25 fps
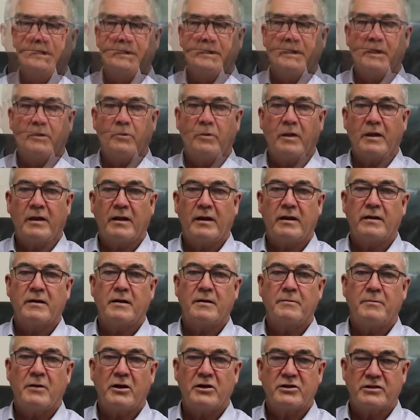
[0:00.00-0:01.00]
Now, one
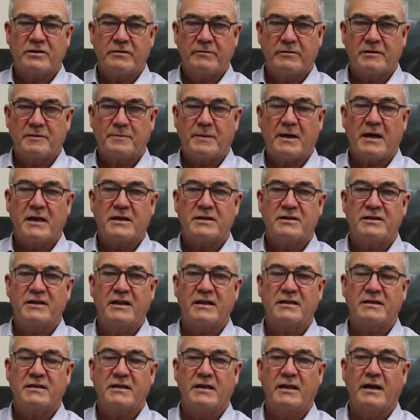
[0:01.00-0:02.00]
other motion that was passed
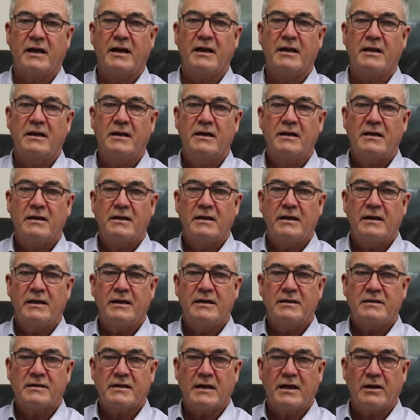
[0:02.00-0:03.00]
yesterday
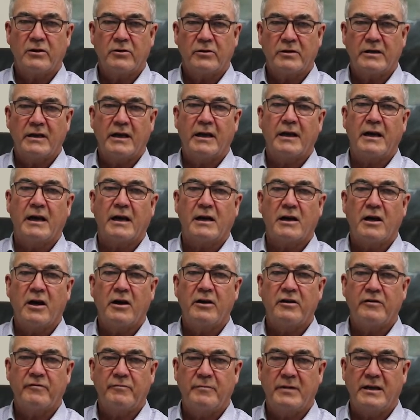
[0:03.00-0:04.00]
is looking at our
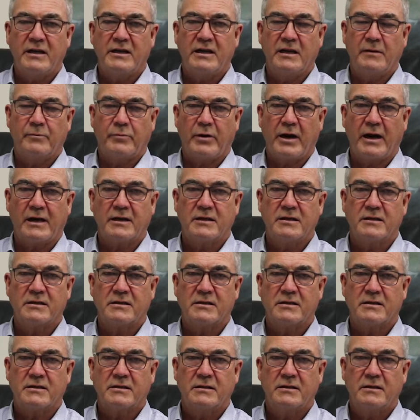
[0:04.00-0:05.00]
code of meeting
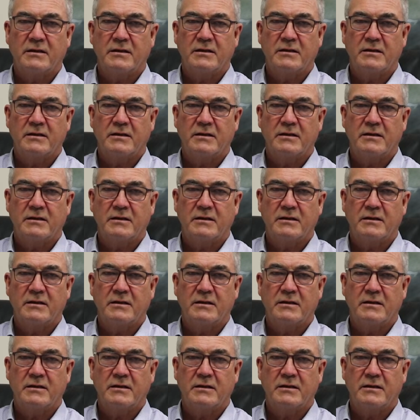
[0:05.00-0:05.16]
practice.